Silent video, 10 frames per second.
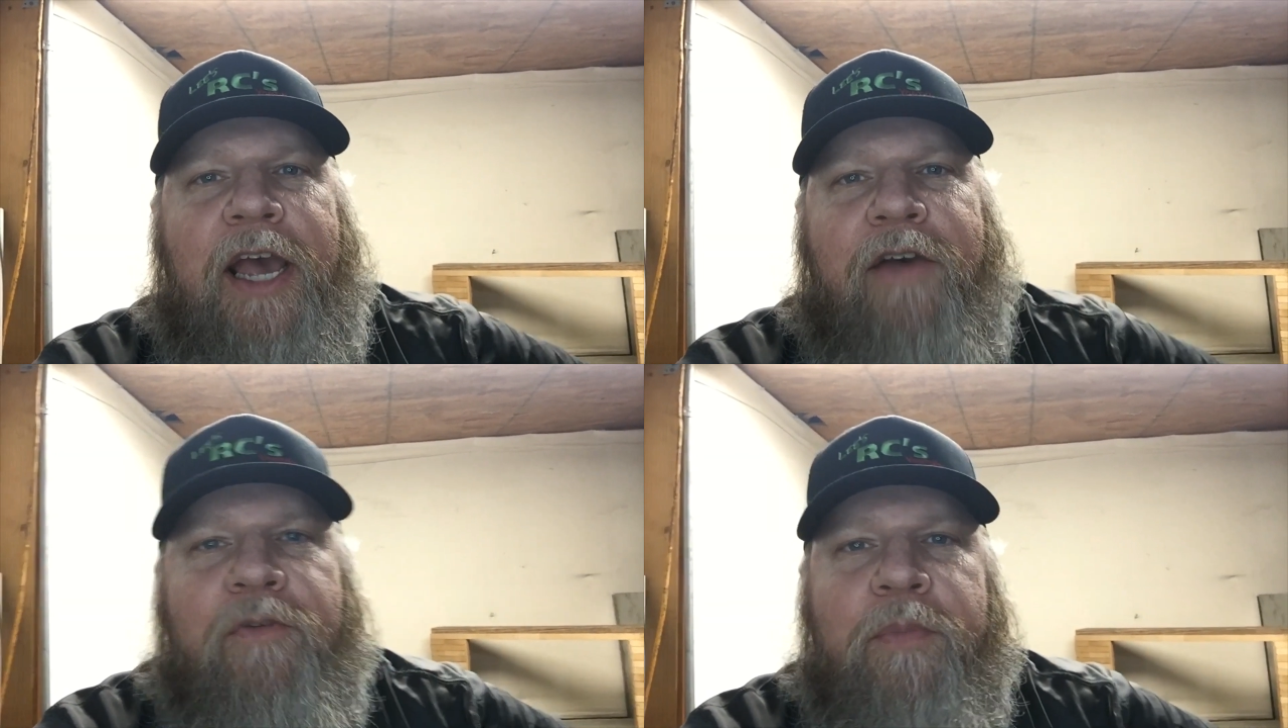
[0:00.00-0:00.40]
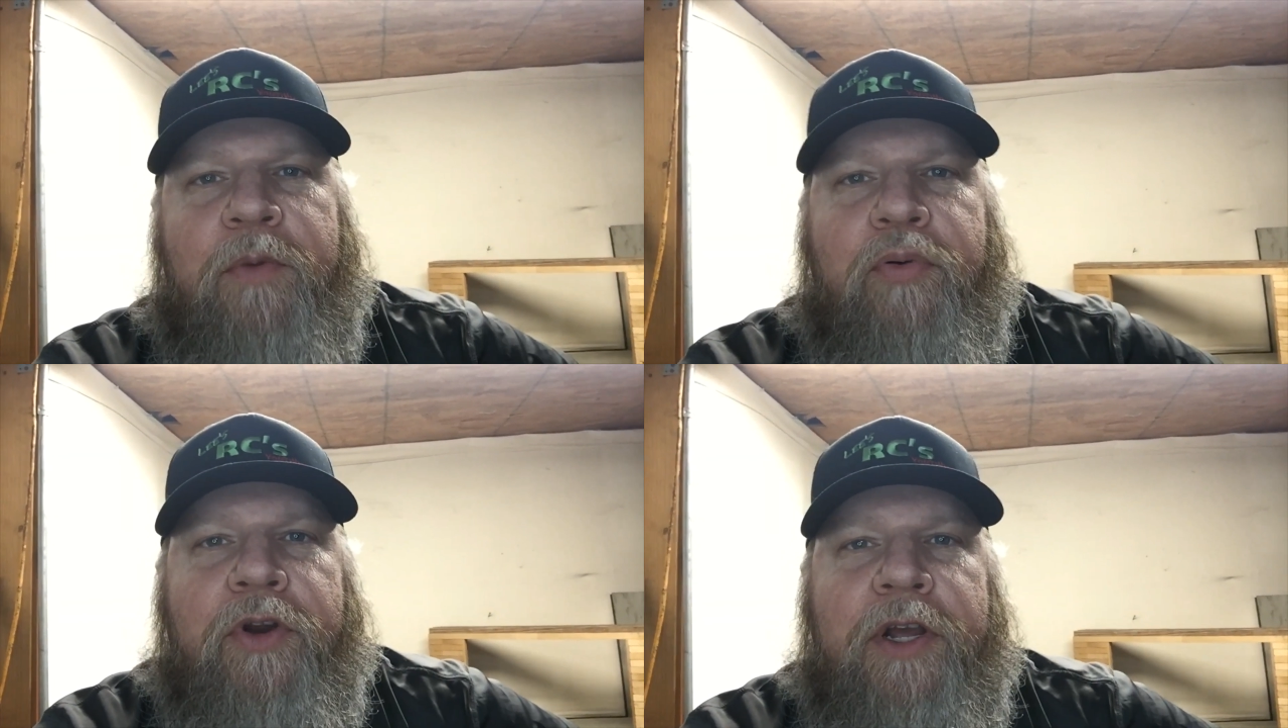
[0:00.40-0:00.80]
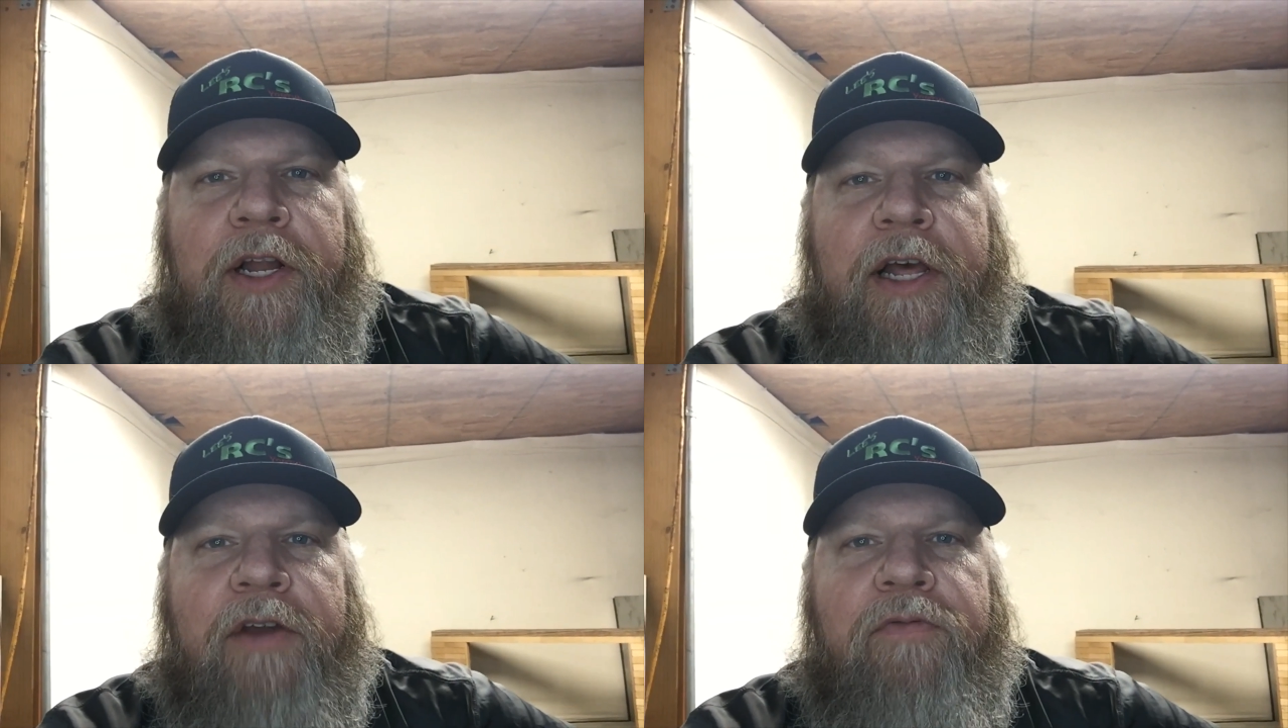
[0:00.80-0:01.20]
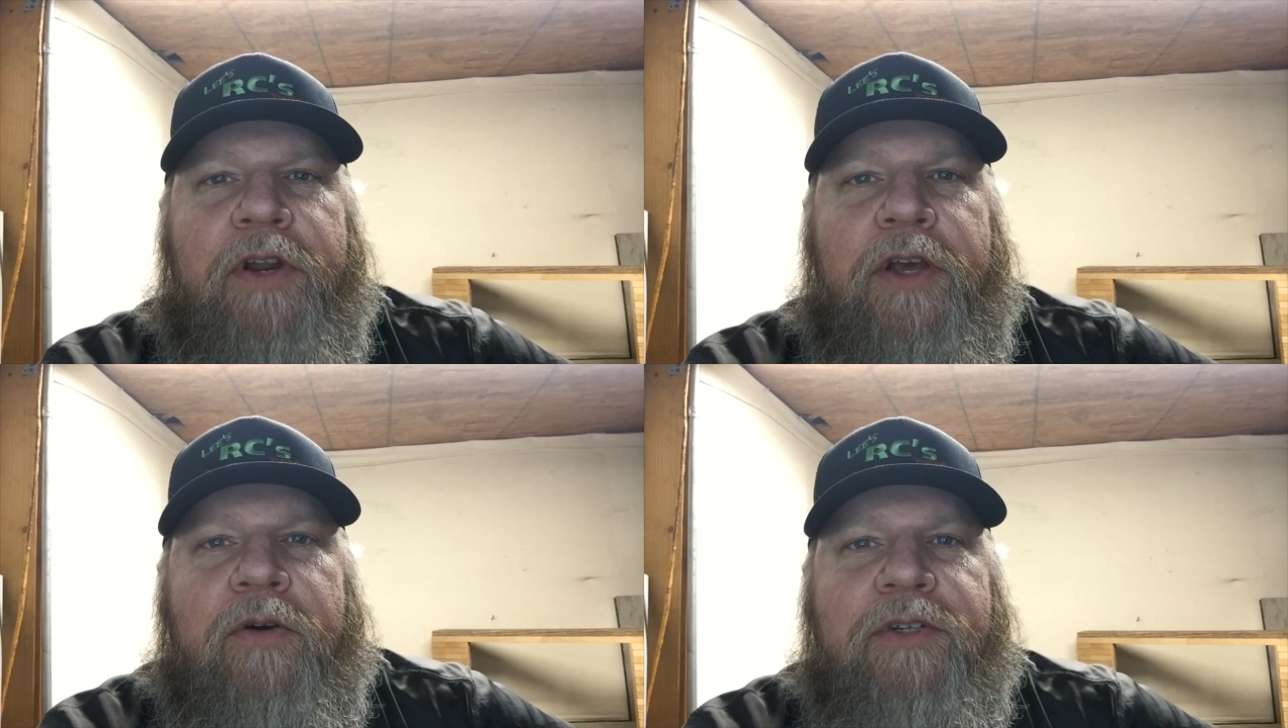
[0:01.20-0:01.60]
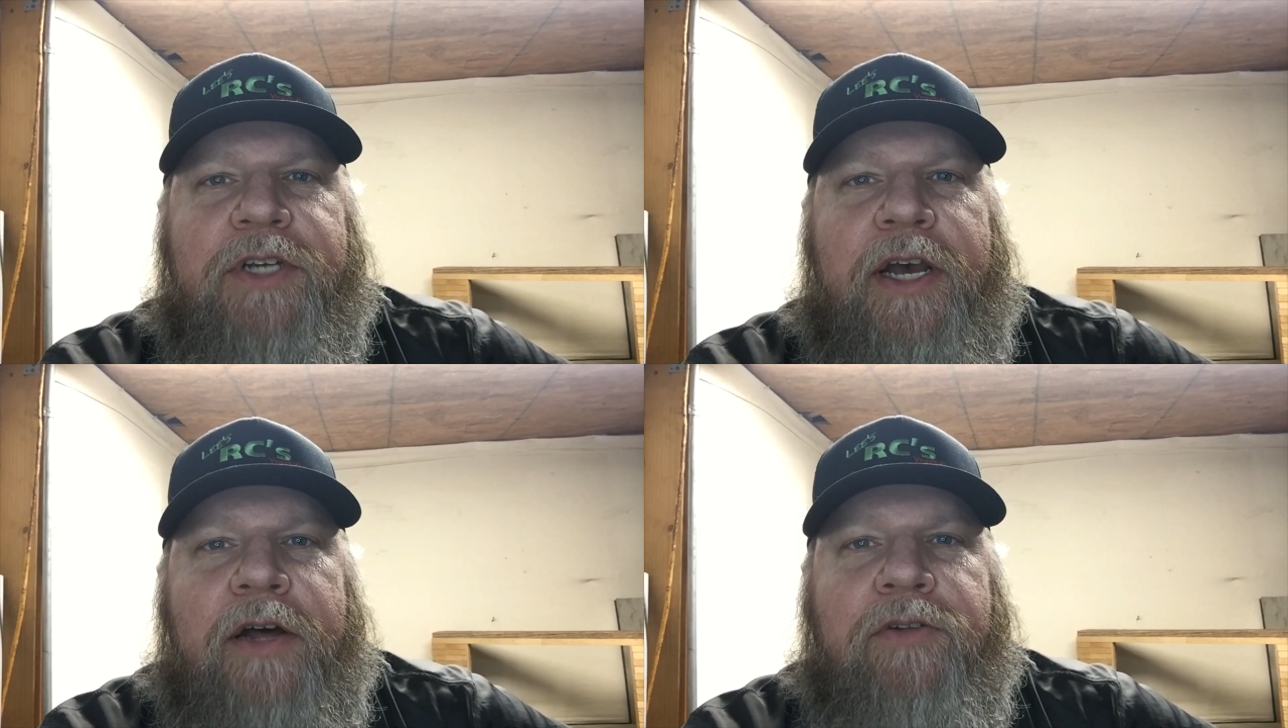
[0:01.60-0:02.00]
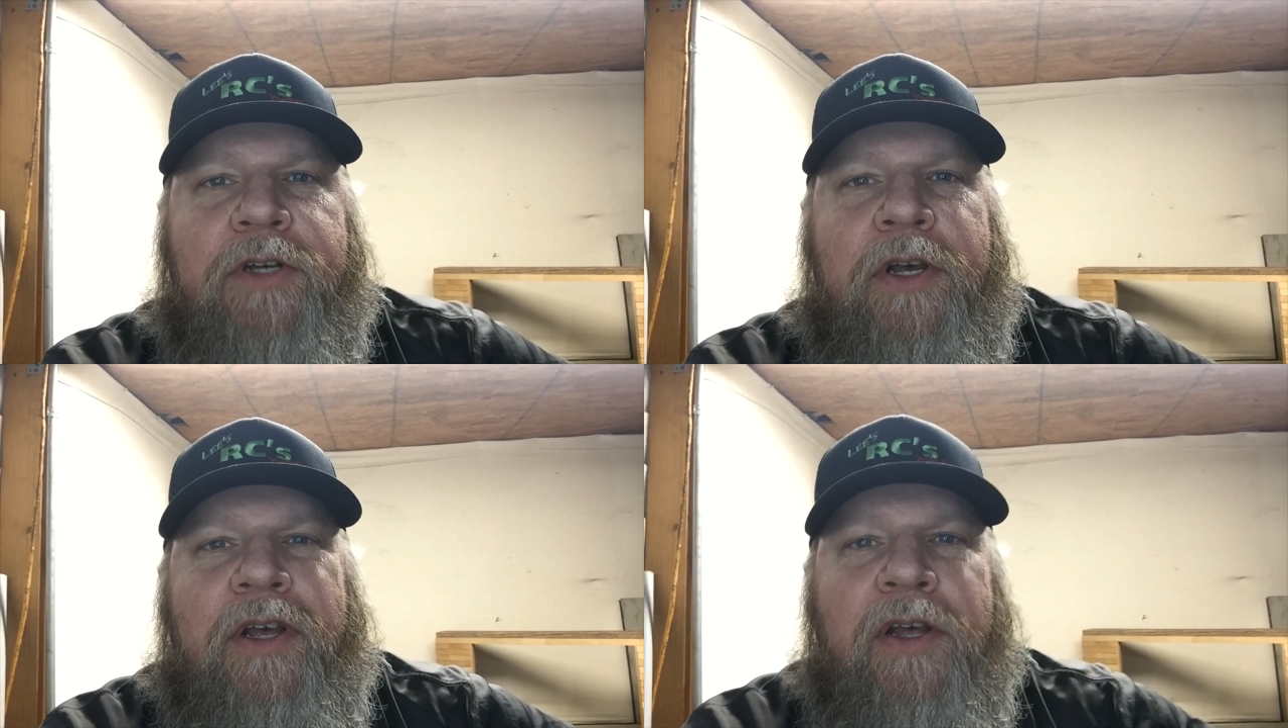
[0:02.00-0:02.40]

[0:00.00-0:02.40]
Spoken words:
I haven't been putting a lot of videos out.